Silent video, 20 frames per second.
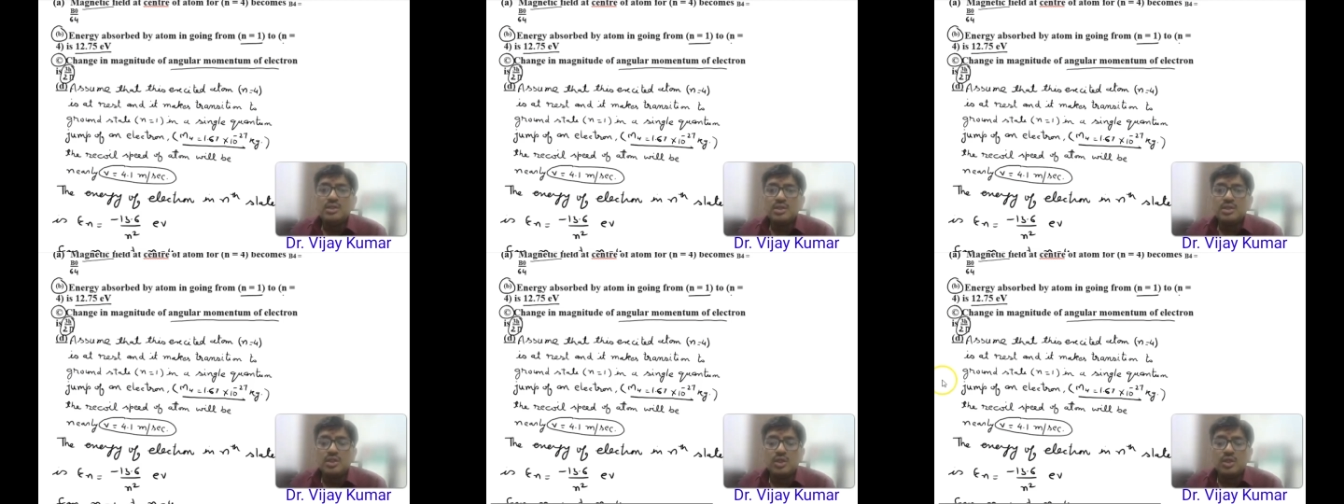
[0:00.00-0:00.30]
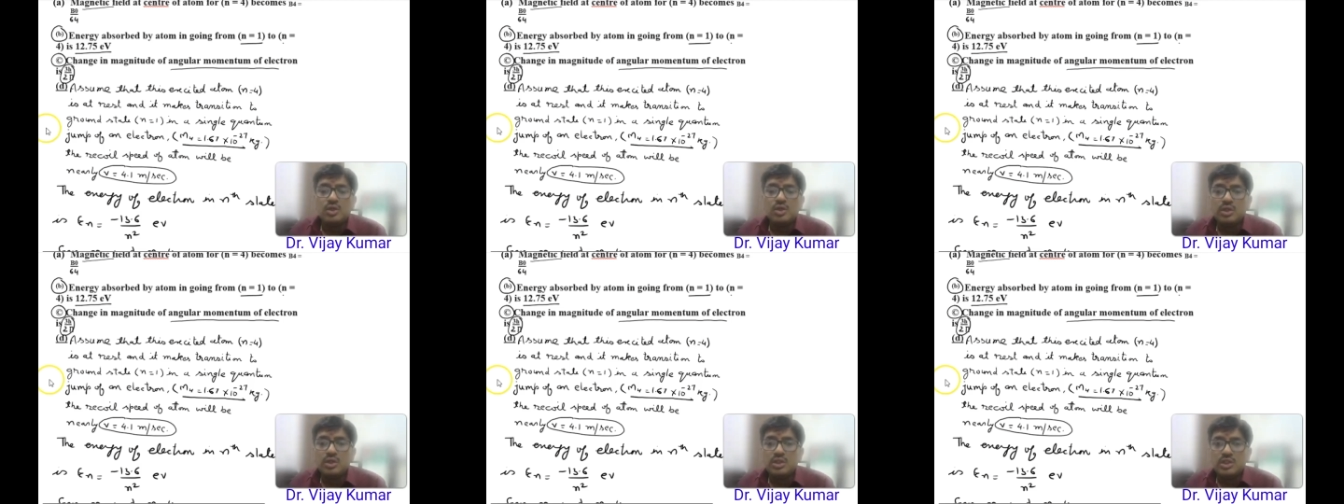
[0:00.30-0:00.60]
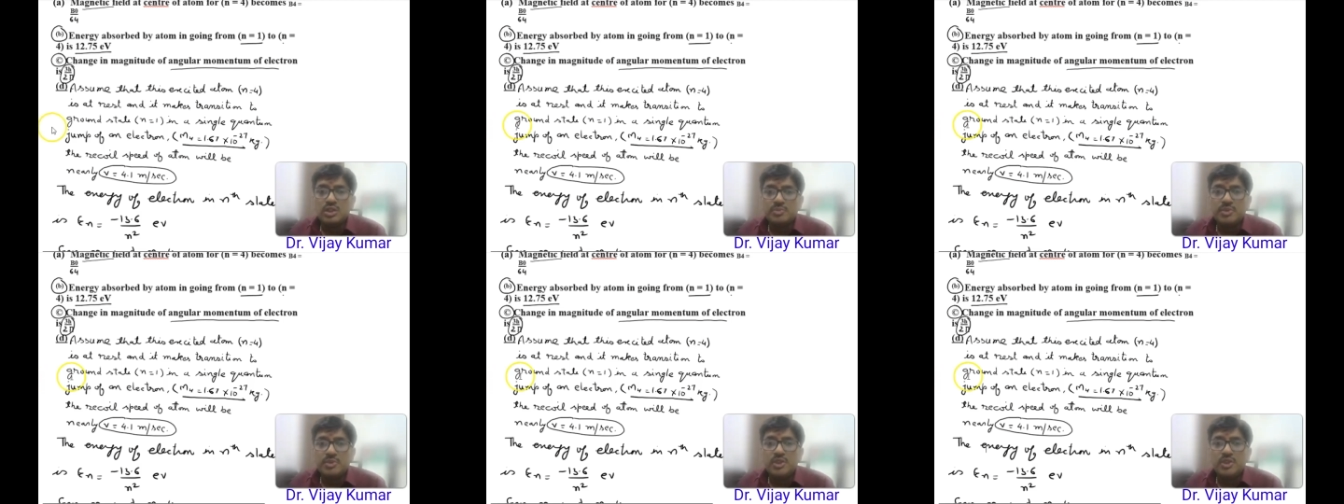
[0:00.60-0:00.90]
recoil
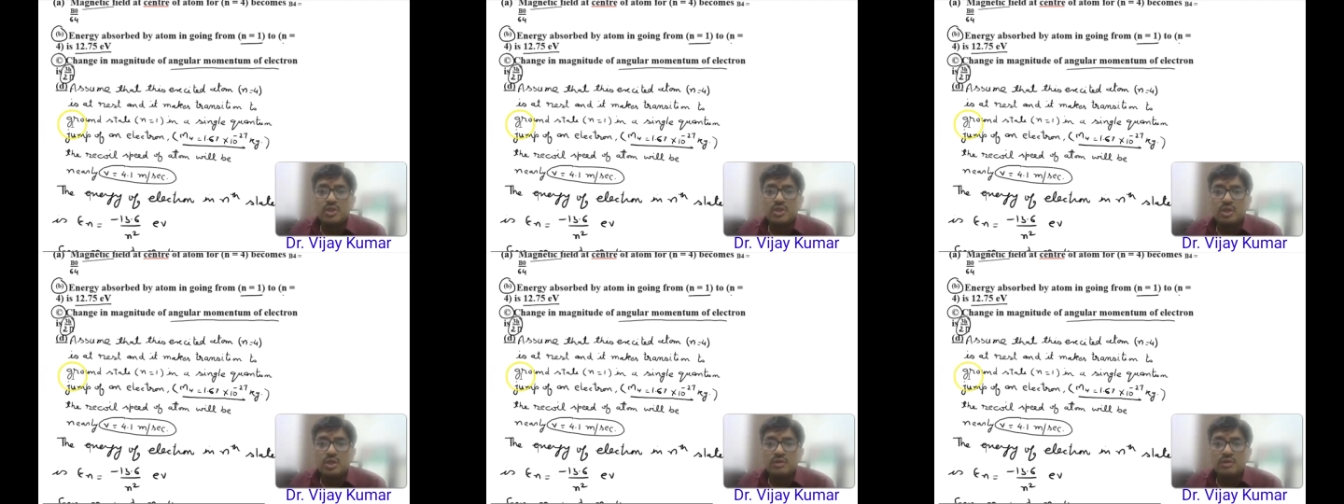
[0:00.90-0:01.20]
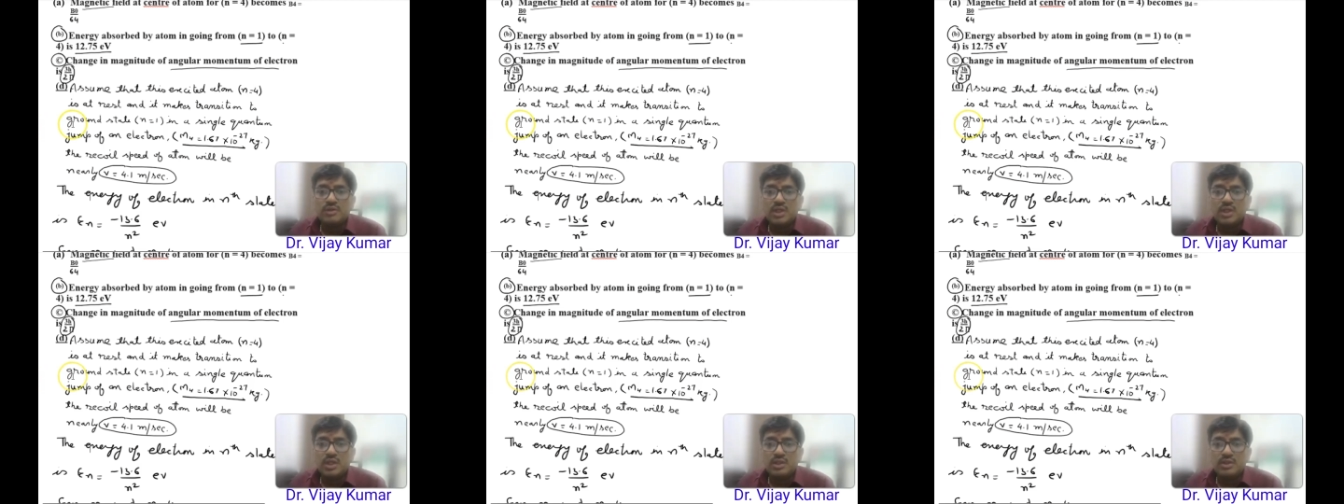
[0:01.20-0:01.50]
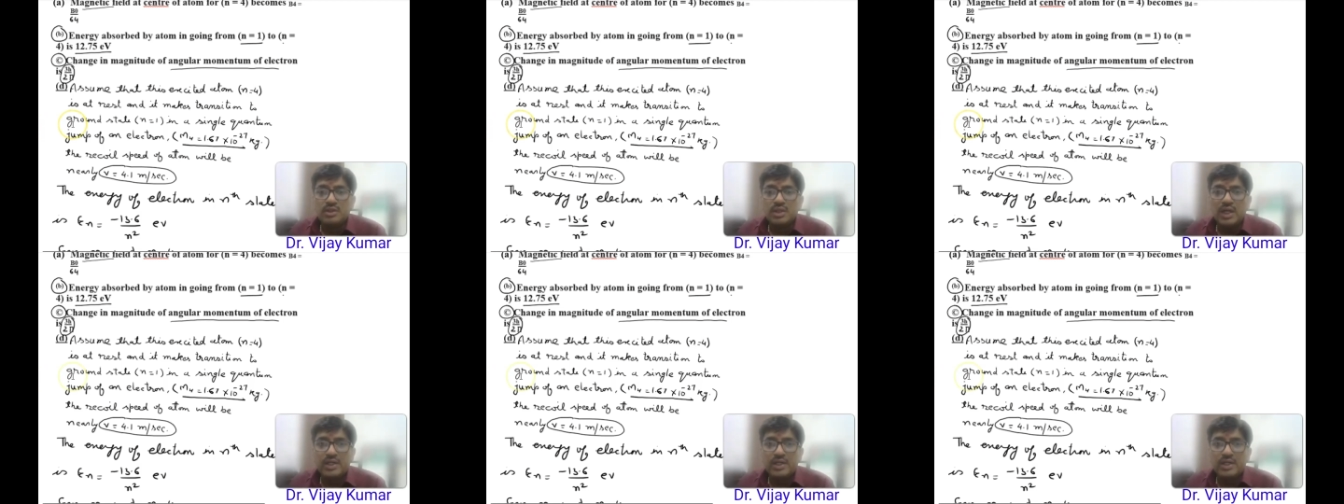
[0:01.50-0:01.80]
speed of
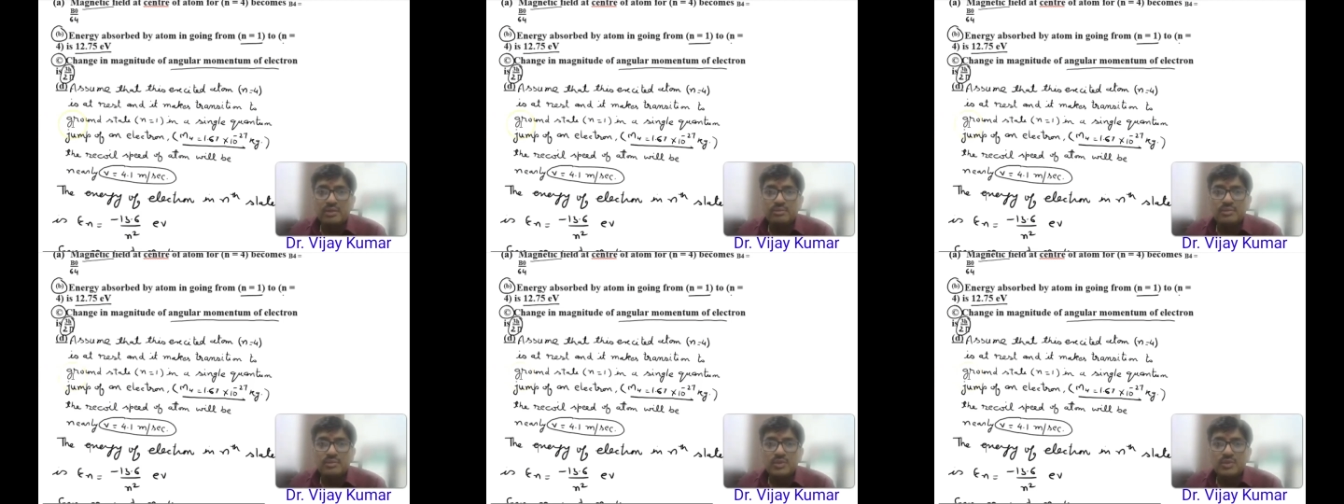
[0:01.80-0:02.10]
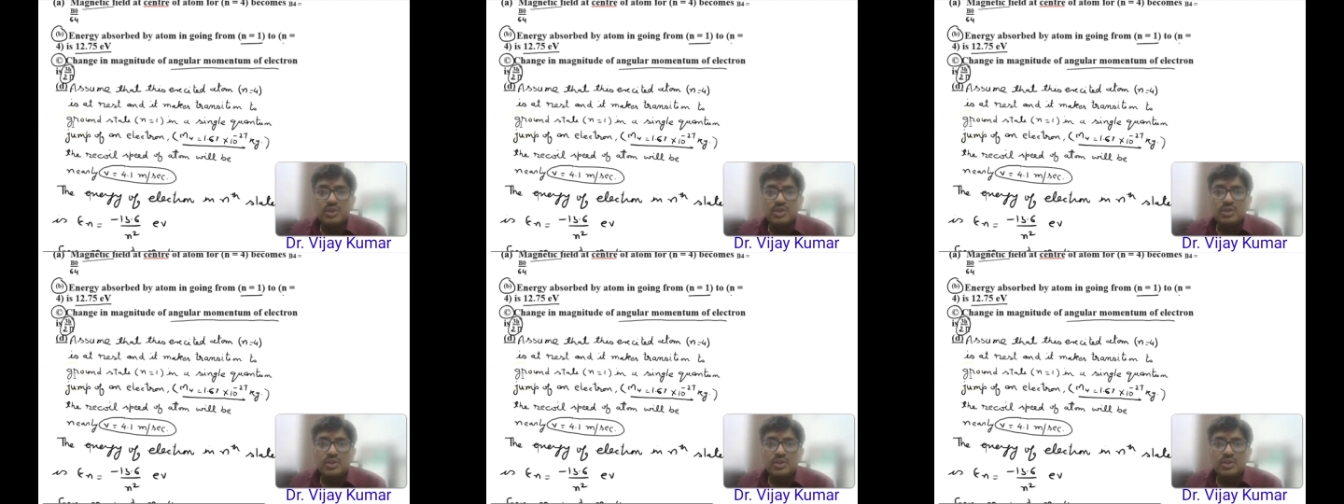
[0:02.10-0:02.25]
the atom.